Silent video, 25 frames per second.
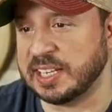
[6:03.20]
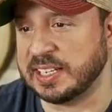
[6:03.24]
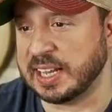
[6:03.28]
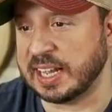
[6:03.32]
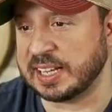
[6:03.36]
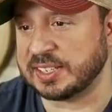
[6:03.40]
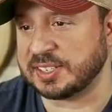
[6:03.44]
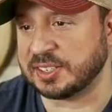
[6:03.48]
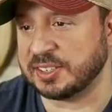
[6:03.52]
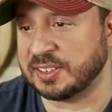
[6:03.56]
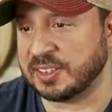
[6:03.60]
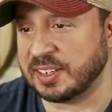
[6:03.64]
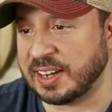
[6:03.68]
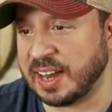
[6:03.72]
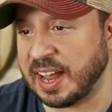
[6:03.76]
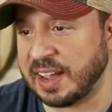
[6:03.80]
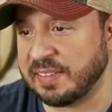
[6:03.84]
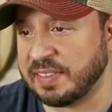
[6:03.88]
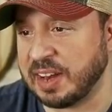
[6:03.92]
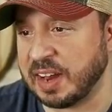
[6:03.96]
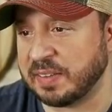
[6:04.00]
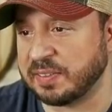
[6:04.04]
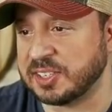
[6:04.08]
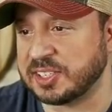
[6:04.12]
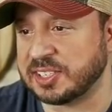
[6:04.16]
Desert and have
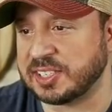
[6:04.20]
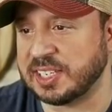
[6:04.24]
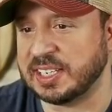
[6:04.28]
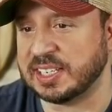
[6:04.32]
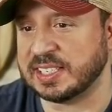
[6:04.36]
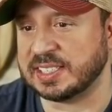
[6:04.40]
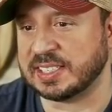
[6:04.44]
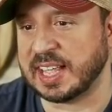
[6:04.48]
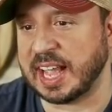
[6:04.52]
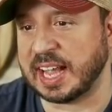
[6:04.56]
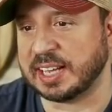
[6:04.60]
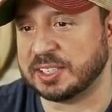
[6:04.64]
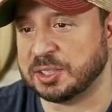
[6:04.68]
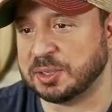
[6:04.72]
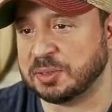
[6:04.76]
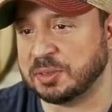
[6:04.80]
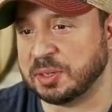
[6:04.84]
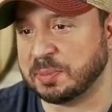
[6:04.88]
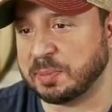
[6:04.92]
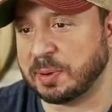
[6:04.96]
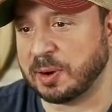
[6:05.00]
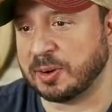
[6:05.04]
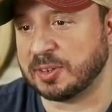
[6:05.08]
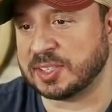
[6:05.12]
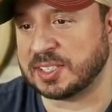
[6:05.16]
never seen a Stagg
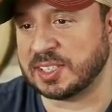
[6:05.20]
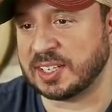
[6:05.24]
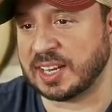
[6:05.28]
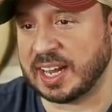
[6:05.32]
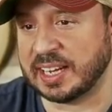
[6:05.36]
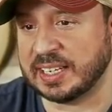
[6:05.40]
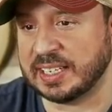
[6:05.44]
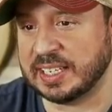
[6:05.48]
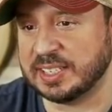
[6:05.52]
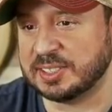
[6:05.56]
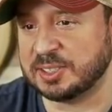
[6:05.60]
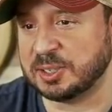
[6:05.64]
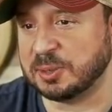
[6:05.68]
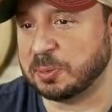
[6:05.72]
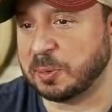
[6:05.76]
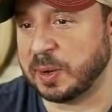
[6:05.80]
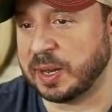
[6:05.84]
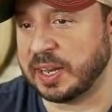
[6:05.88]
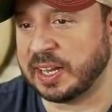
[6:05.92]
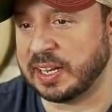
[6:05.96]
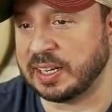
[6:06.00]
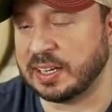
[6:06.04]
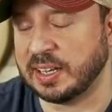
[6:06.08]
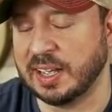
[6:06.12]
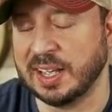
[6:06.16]
Jr. person. I need to
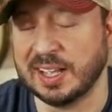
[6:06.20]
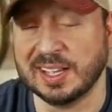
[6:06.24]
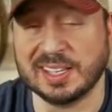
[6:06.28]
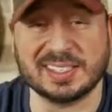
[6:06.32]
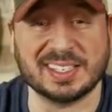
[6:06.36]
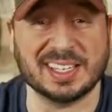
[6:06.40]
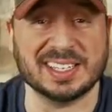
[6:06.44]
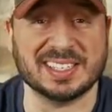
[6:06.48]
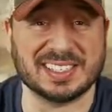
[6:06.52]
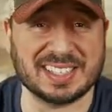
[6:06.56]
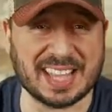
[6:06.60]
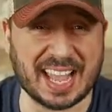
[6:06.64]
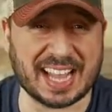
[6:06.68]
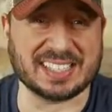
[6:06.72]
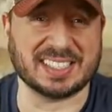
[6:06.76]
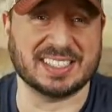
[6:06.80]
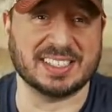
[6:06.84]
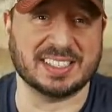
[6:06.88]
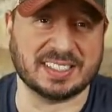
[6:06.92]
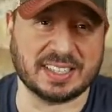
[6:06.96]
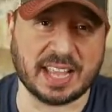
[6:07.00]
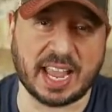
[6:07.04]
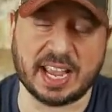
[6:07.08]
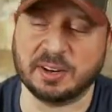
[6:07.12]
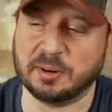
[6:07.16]
win it. Says
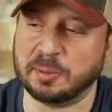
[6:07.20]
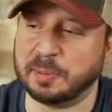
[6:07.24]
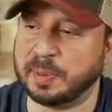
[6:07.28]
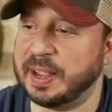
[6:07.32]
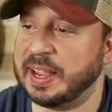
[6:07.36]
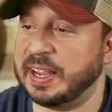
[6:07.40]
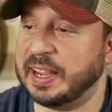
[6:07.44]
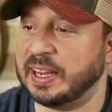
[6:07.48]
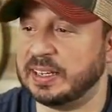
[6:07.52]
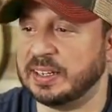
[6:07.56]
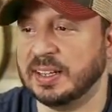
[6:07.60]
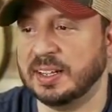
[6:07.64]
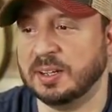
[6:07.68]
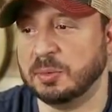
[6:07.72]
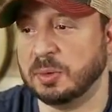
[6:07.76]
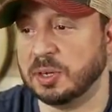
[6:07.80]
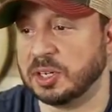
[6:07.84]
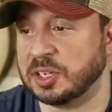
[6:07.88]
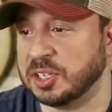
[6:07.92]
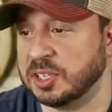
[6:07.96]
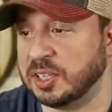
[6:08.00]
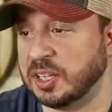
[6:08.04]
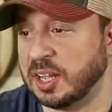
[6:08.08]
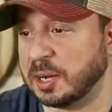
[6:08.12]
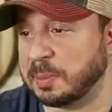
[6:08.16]
Texas Taterbait. Well,
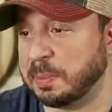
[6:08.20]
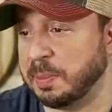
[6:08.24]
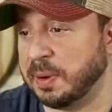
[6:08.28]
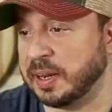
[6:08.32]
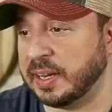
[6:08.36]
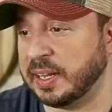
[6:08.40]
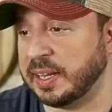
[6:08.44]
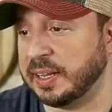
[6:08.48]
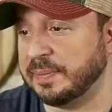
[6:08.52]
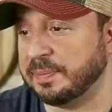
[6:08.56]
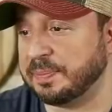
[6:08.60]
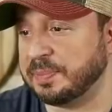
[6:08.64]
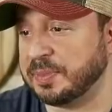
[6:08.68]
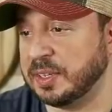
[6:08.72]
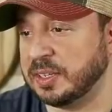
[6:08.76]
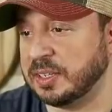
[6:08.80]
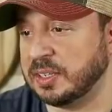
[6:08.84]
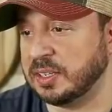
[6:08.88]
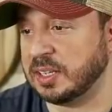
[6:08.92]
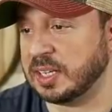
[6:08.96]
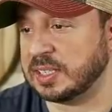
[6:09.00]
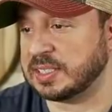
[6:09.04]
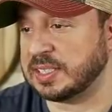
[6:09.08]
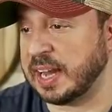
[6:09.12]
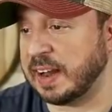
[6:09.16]
good luck, buddy.
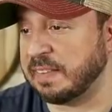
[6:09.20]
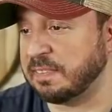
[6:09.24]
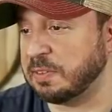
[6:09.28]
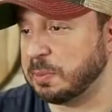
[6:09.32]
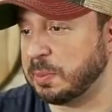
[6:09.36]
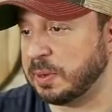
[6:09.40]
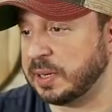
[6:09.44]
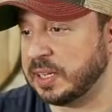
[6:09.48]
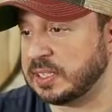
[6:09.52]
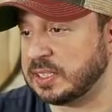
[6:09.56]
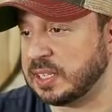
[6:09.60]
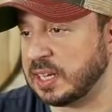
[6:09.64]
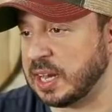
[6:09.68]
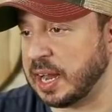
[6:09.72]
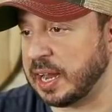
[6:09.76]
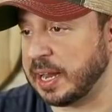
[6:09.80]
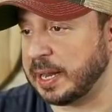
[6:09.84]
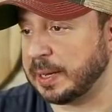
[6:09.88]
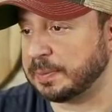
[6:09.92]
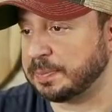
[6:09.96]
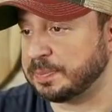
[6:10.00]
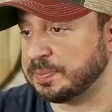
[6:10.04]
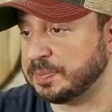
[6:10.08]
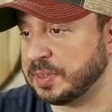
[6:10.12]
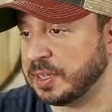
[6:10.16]
Good luck to everybody
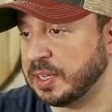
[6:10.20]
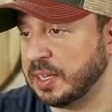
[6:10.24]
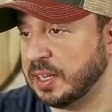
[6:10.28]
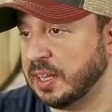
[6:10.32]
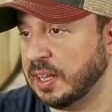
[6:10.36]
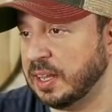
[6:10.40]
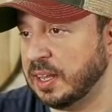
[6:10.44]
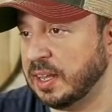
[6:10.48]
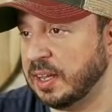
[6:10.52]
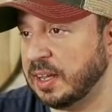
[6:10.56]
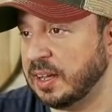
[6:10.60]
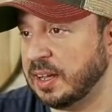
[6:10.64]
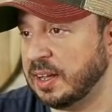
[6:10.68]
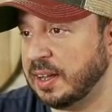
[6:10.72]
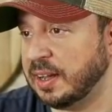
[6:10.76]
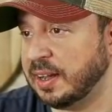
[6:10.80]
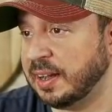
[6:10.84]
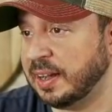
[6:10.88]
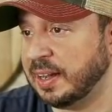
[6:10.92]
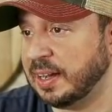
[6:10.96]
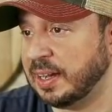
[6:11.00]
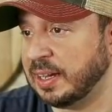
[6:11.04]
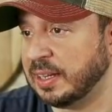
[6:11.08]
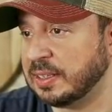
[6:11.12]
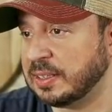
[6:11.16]
tonight.
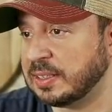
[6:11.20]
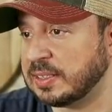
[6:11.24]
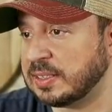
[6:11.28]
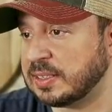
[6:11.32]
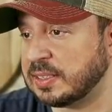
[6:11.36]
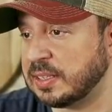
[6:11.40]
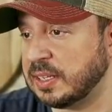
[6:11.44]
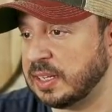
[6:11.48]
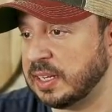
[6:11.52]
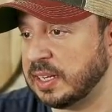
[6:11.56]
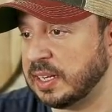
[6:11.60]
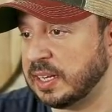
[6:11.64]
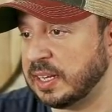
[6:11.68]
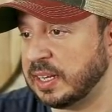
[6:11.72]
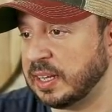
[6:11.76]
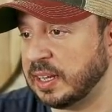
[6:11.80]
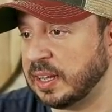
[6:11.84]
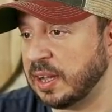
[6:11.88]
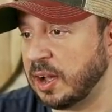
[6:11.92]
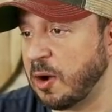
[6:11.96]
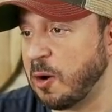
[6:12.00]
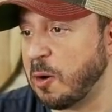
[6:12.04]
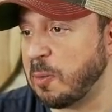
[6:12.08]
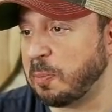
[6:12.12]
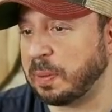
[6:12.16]
Uh, let's see.
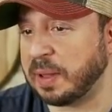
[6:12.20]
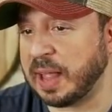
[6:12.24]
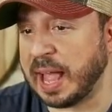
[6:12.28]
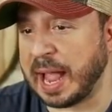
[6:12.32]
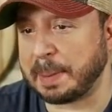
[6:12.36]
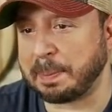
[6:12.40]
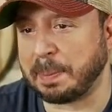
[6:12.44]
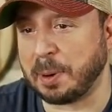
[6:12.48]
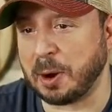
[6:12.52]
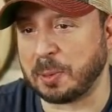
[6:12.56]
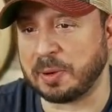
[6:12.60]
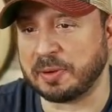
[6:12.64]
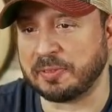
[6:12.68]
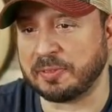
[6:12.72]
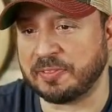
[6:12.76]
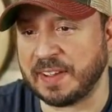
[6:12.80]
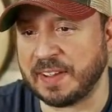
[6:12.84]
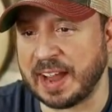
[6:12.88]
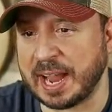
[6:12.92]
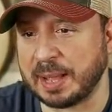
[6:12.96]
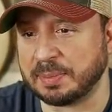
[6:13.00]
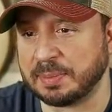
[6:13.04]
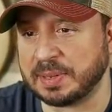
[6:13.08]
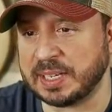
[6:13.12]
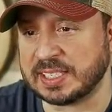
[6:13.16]
Oh, Black Bourbon
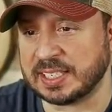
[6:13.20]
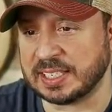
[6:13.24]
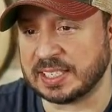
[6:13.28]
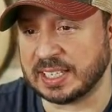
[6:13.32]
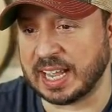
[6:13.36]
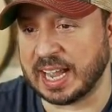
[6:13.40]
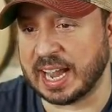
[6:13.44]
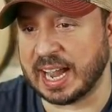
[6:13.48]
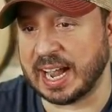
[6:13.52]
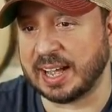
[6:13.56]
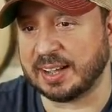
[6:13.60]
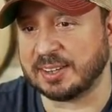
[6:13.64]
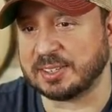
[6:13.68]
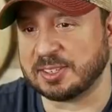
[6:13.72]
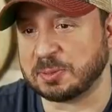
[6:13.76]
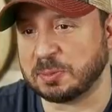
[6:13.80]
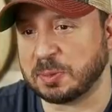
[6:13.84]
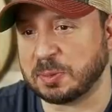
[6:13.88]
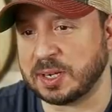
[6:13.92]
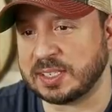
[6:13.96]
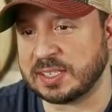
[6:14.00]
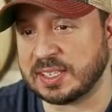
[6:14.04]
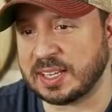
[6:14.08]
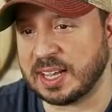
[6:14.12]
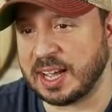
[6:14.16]
Family's in the house.
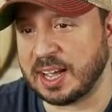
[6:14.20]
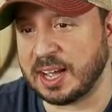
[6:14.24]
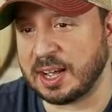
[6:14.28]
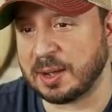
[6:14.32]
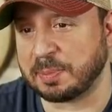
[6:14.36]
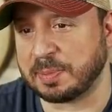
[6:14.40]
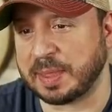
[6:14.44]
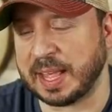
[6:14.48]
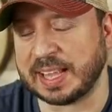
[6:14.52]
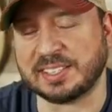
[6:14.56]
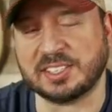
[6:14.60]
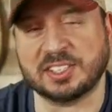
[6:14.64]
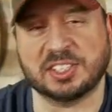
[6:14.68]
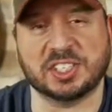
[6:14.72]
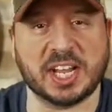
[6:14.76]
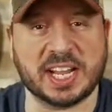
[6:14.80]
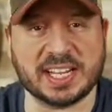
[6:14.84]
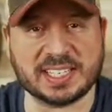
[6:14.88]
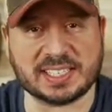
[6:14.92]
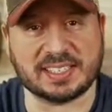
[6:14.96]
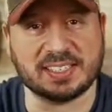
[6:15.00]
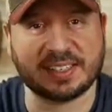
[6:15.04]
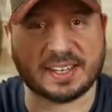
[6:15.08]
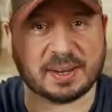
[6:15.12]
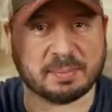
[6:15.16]
What's up? That's
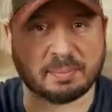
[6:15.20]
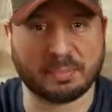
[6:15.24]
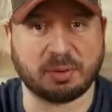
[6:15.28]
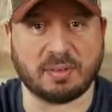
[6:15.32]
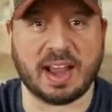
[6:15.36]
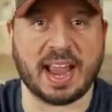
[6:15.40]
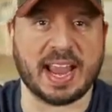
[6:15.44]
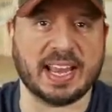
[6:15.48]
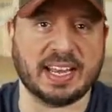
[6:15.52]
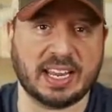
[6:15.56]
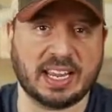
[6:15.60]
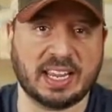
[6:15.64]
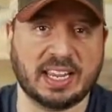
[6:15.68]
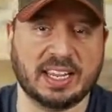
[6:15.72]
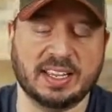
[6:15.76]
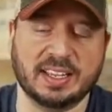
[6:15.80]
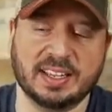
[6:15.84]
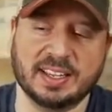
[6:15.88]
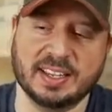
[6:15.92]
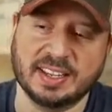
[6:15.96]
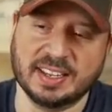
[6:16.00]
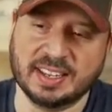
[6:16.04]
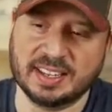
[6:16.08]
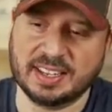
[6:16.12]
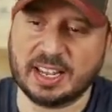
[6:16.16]
Jason and Brandy.
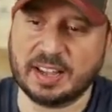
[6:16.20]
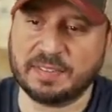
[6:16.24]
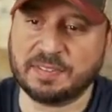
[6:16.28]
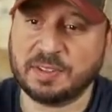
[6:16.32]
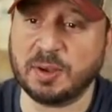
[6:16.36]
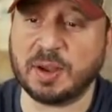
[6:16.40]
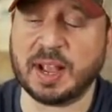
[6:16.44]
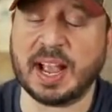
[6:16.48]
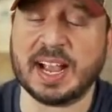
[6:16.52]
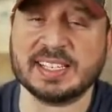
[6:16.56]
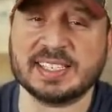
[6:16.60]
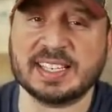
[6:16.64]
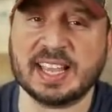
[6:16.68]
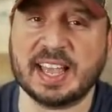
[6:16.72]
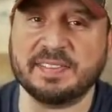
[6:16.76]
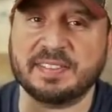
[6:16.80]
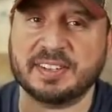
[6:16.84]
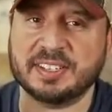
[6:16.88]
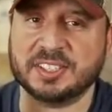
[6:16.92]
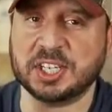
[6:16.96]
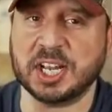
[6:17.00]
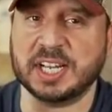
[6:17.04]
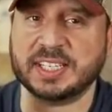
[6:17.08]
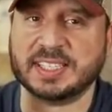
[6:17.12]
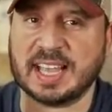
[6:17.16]
If you guys
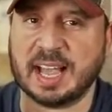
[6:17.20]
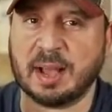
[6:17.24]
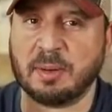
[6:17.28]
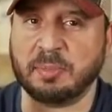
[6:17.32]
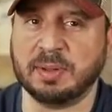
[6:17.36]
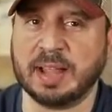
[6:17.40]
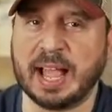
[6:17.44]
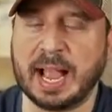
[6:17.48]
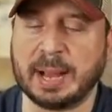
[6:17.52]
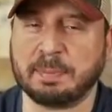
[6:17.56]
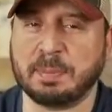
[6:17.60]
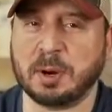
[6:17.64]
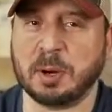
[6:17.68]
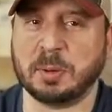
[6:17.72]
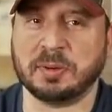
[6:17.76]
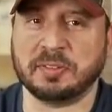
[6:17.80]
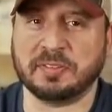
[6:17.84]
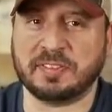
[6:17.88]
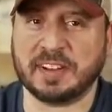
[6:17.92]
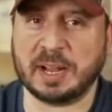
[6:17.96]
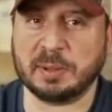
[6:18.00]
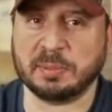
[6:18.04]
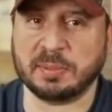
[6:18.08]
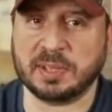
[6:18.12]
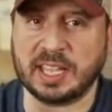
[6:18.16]
haven't checked out Black Bourbon
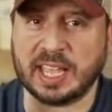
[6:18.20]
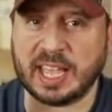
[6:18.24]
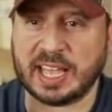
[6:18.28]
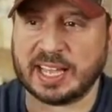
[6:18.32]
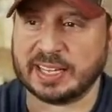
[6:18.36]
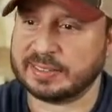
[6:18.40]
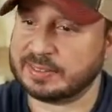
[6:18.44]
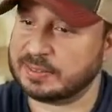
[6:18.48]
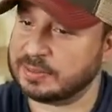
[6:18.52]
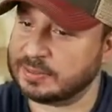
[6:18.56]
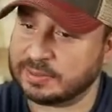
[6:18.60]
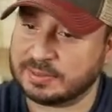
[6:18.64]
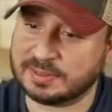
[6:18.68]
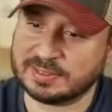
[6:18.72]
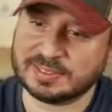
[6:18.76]
Family yet,